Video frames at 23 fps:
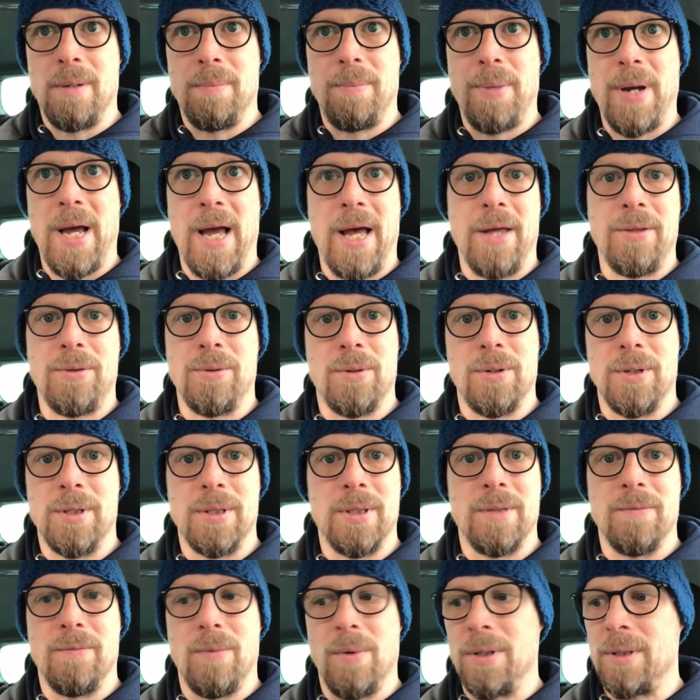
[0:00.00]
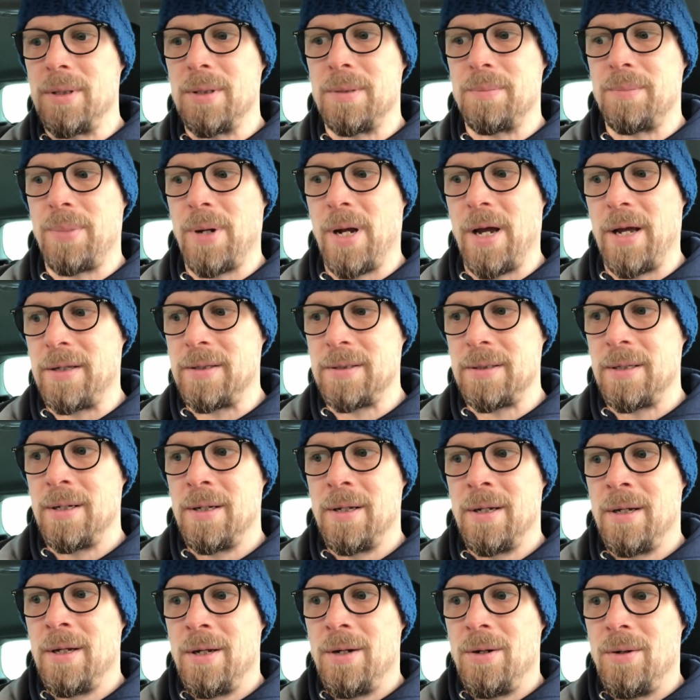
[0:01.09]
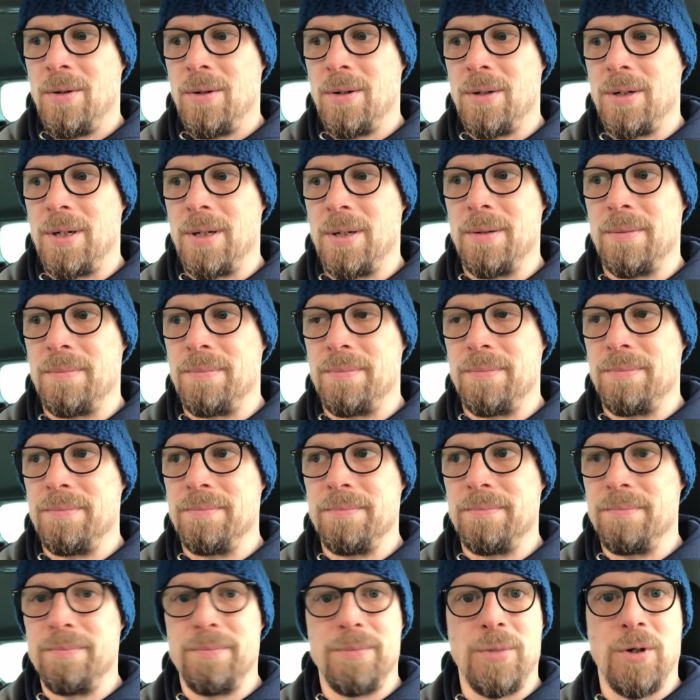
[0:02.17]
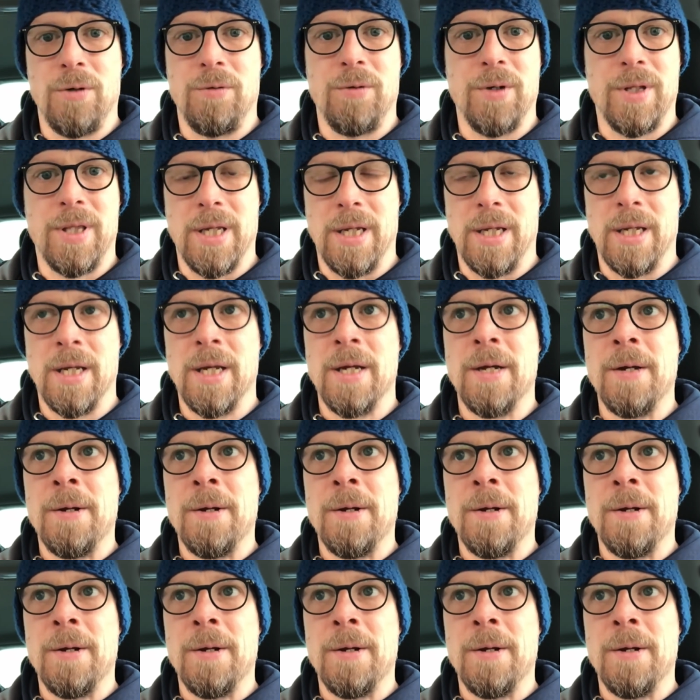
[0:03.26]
path or the wanted path or the perfect thing.